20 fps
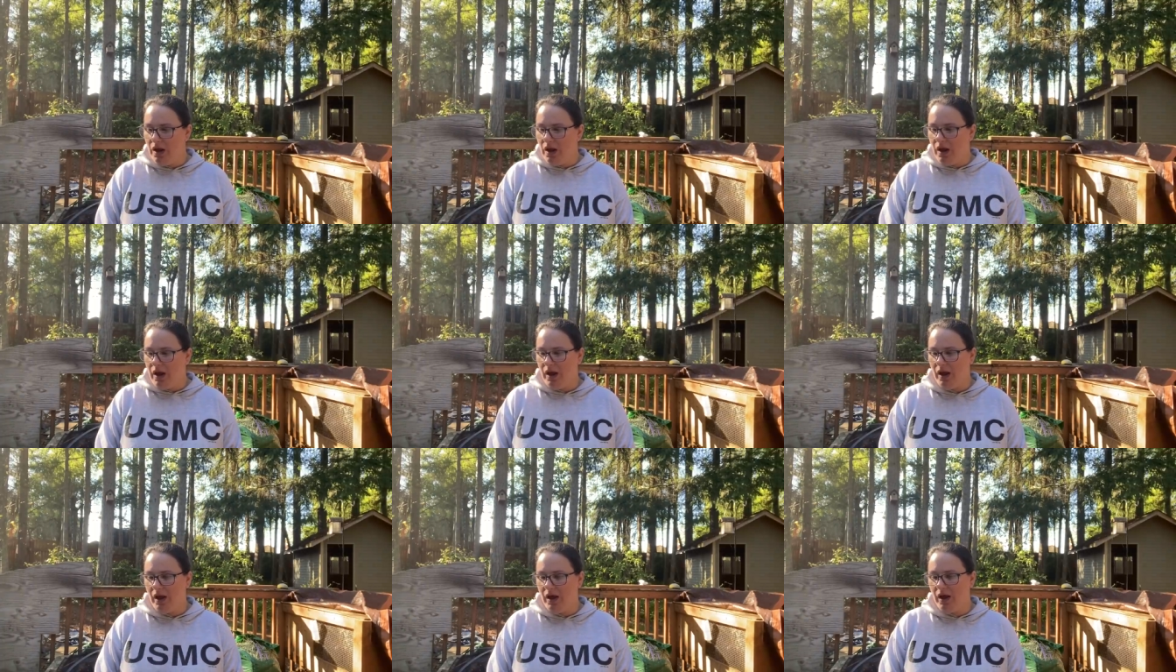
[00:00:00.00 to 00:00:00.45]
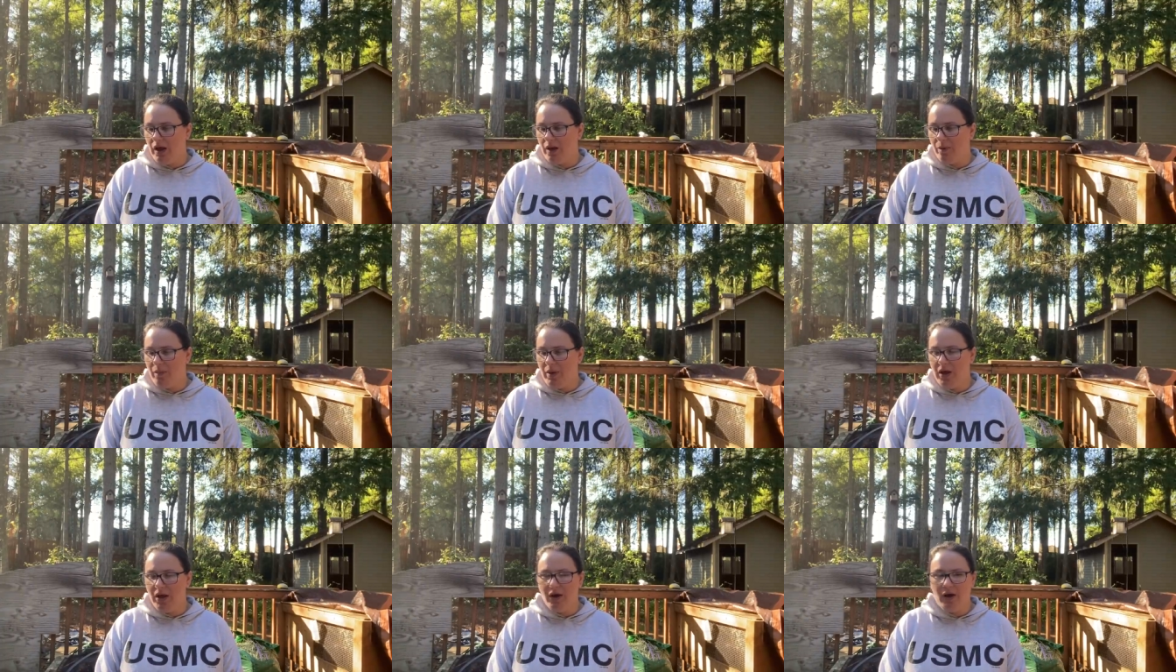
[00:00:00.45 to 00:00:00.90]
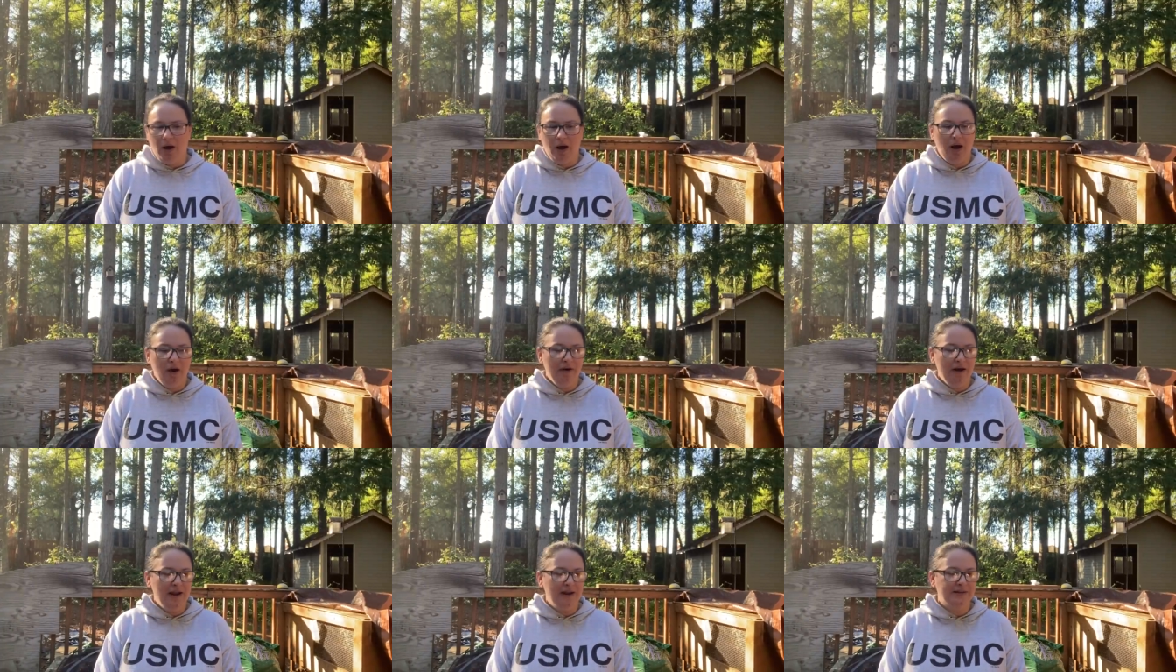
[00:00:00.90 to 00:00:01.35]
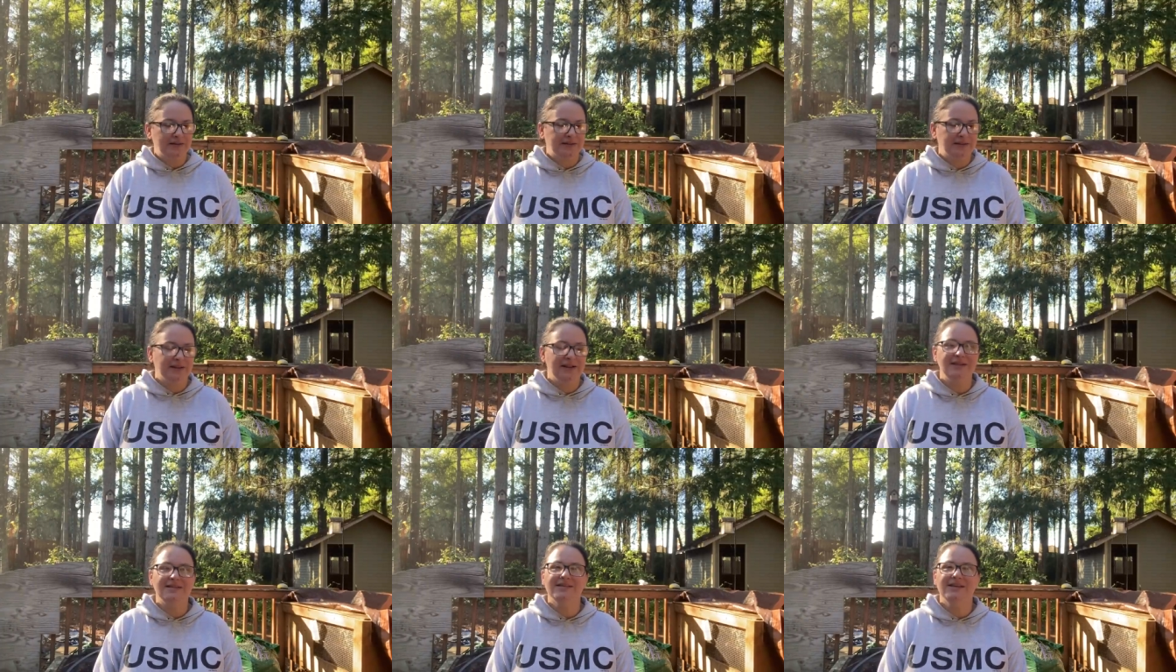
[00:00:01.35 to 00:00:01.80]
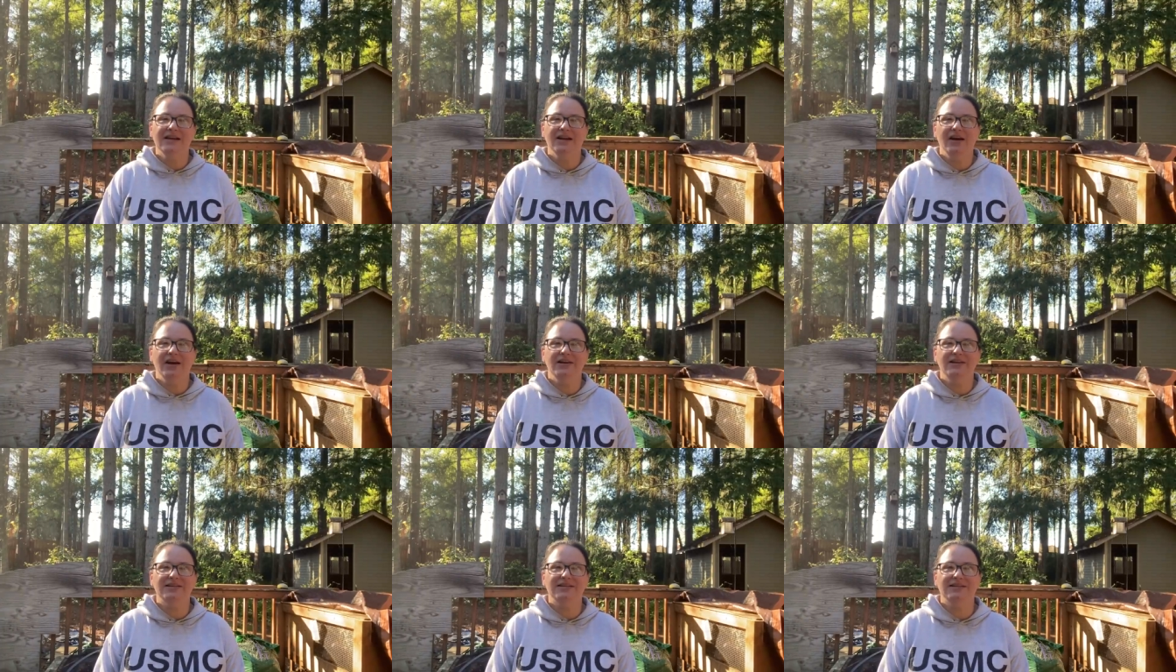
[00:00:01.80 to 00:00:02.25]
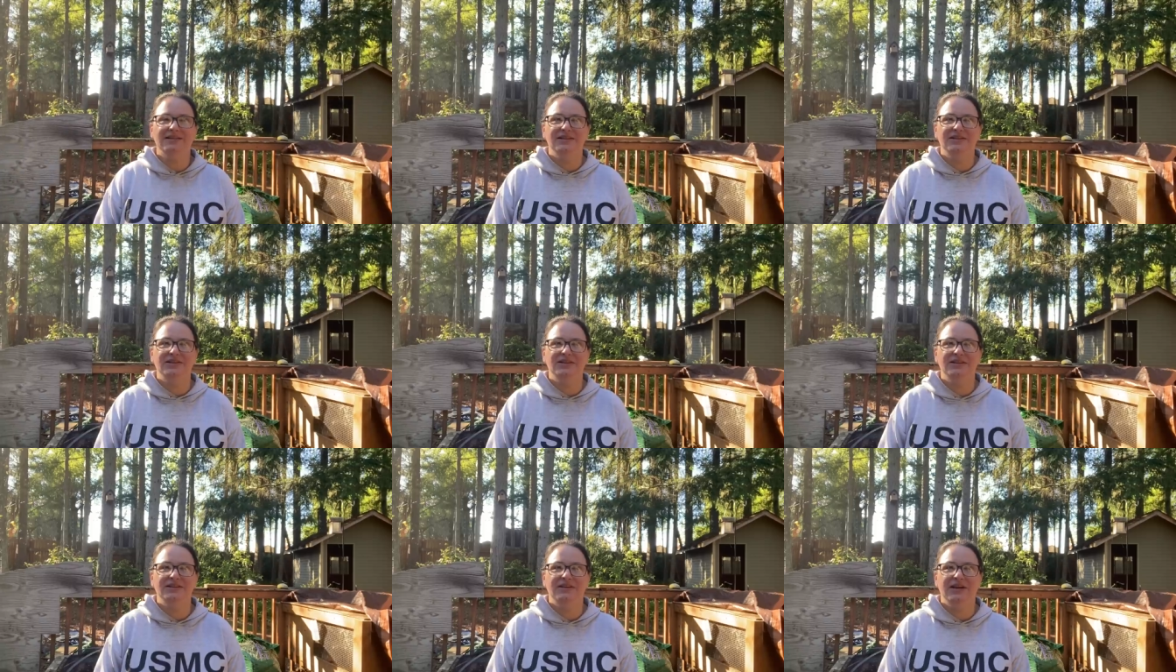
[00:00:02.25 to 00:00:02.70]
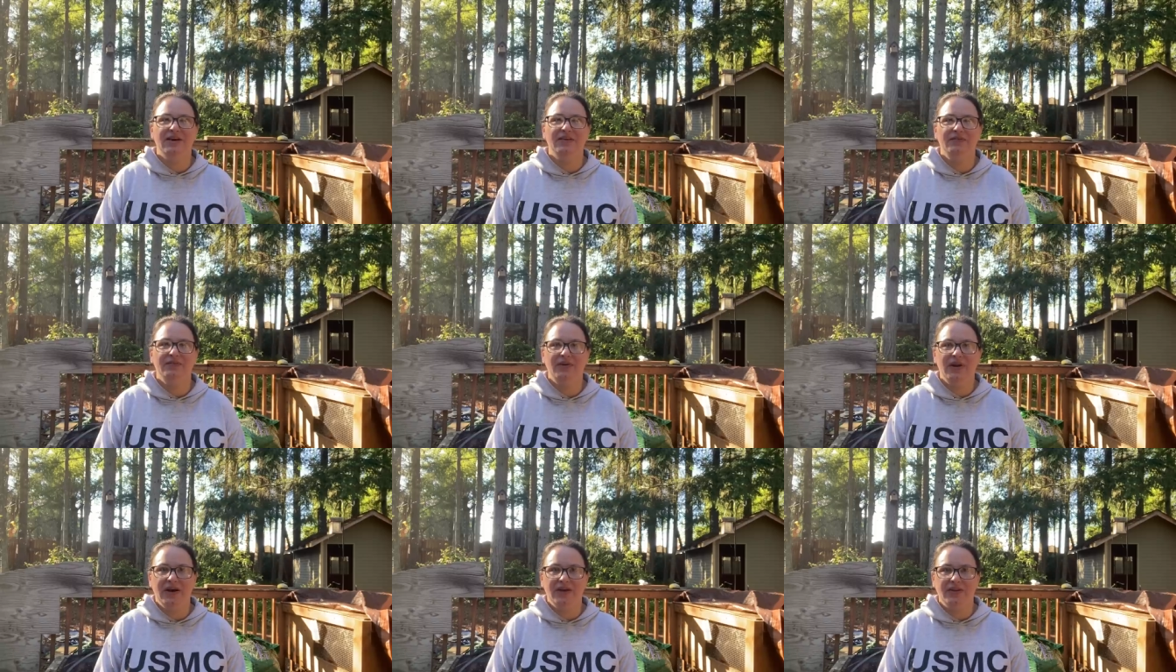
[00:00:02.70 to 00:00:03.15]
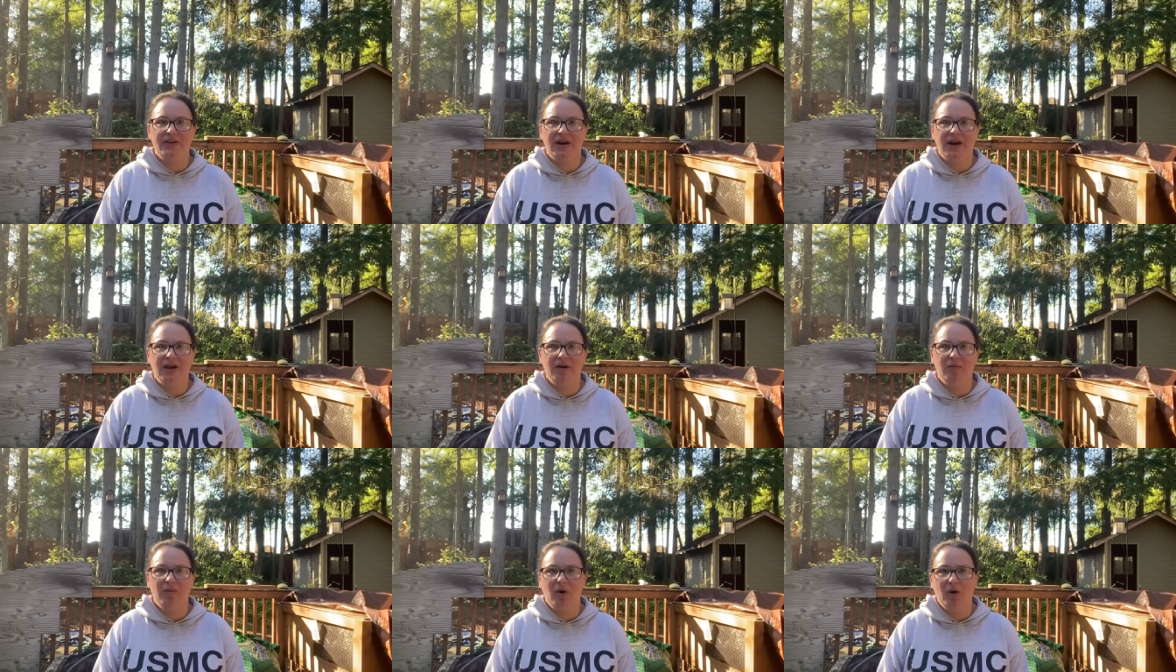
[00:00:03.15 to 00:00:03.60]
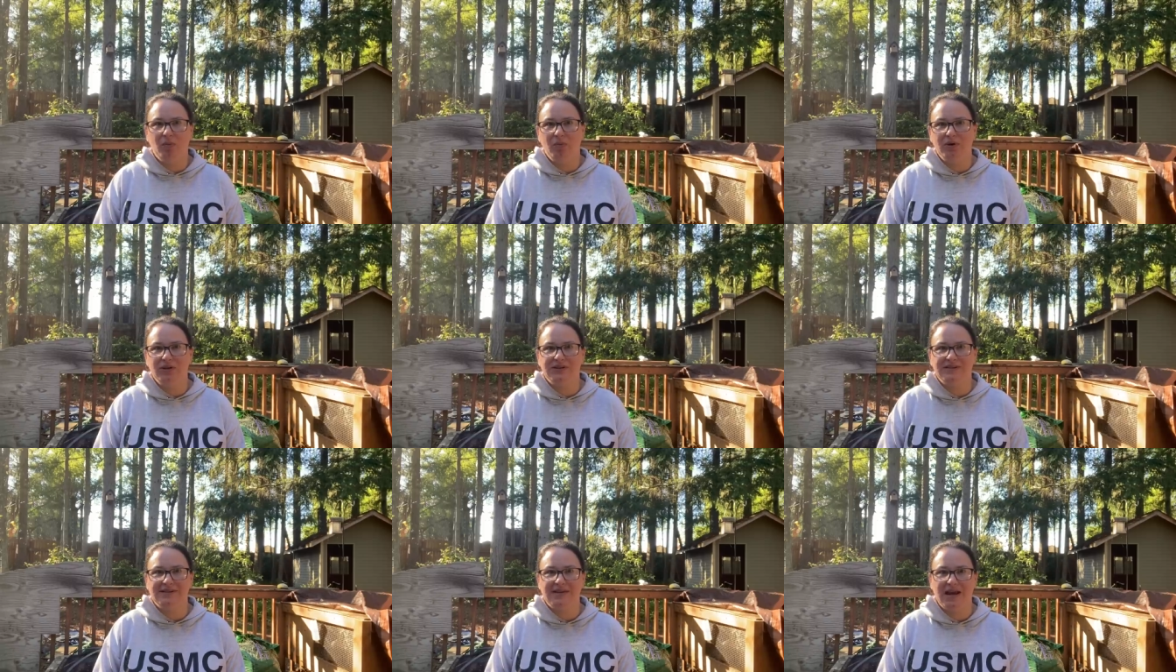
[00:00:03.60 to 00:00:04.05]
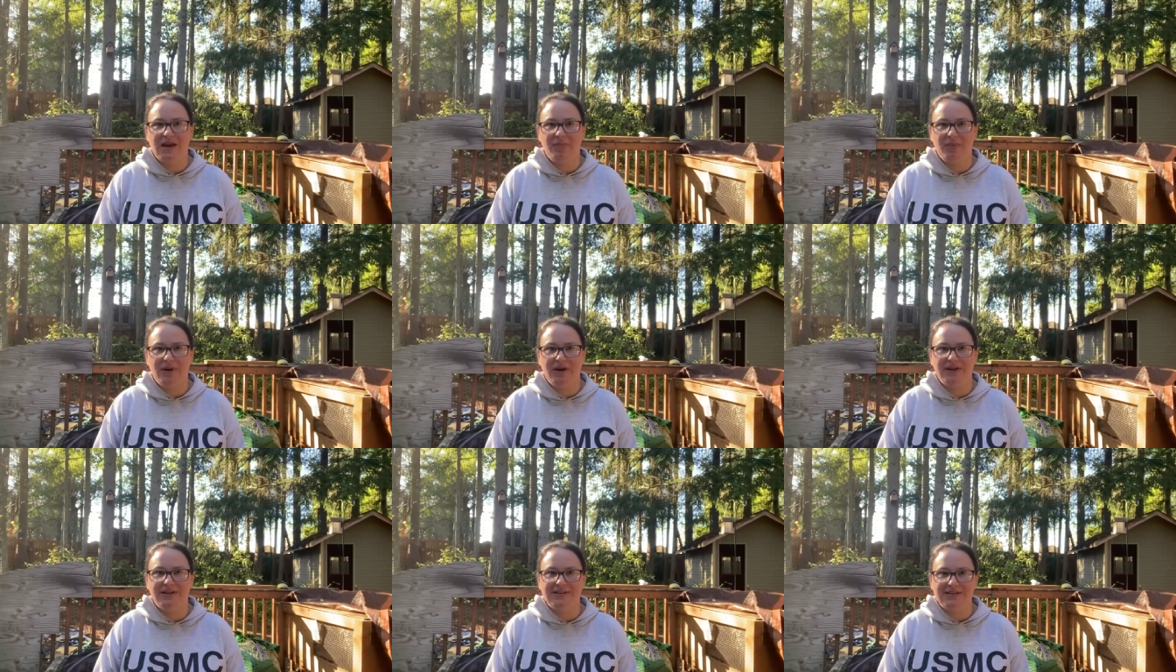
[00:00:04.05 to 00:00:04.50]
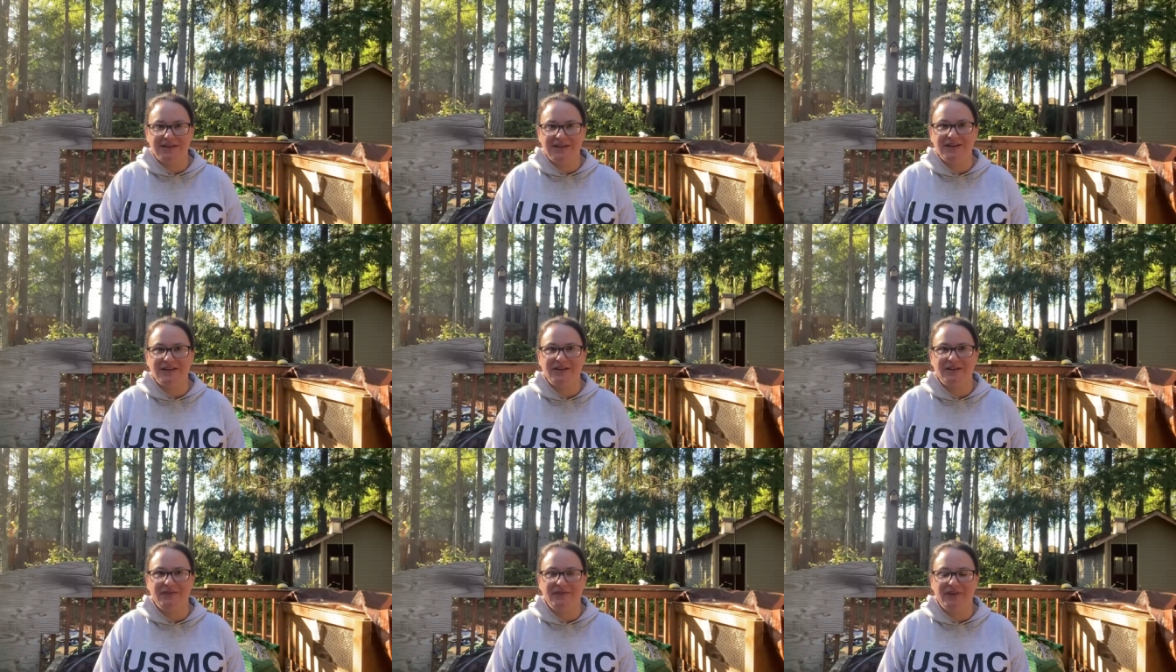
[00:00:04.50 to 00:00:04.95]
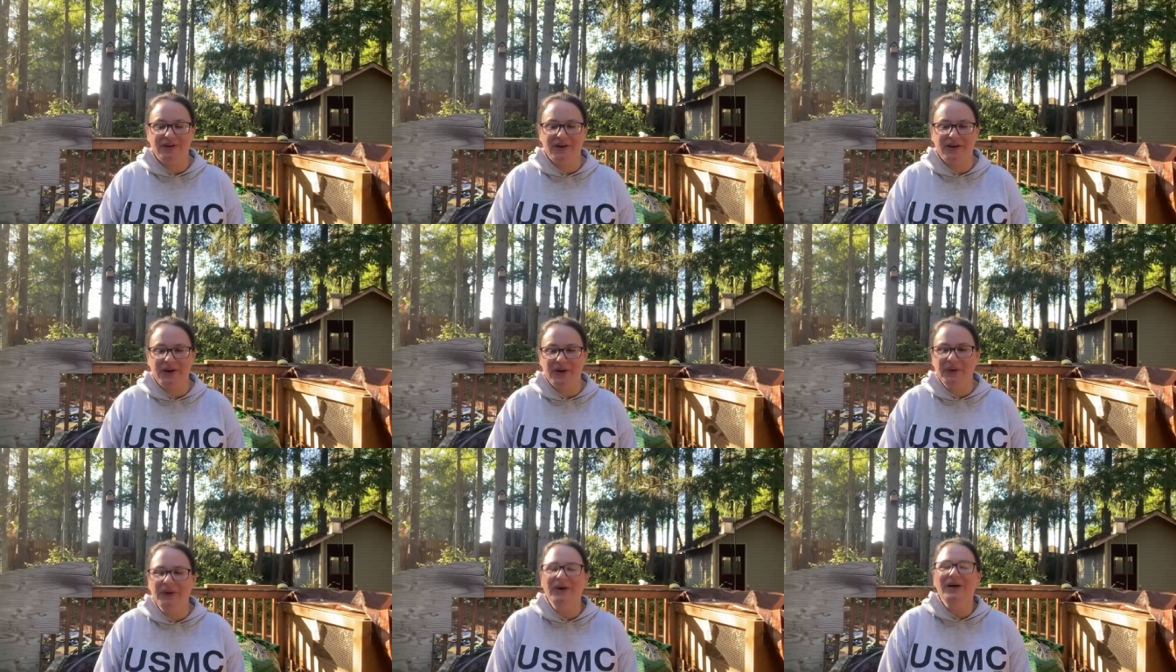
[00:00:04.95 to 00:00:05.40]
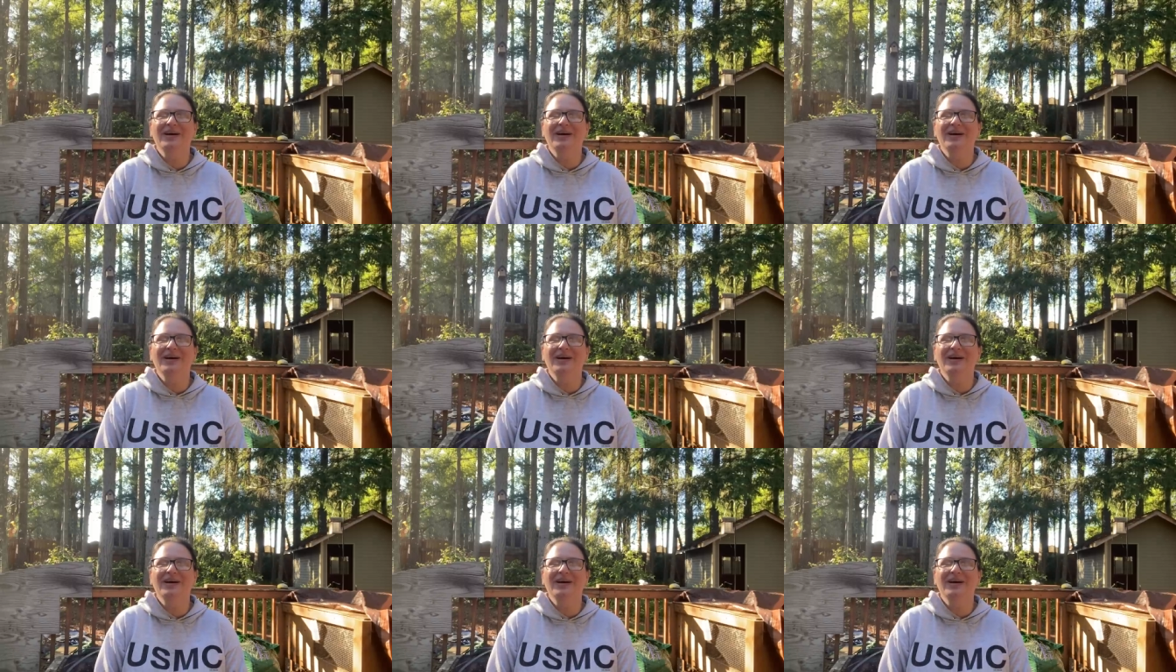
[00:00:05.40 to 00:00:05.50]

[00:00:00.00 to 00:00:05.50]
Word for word: Um, all right, let's get on to stitchy stuff now that I'm almost 10 minutes into the video.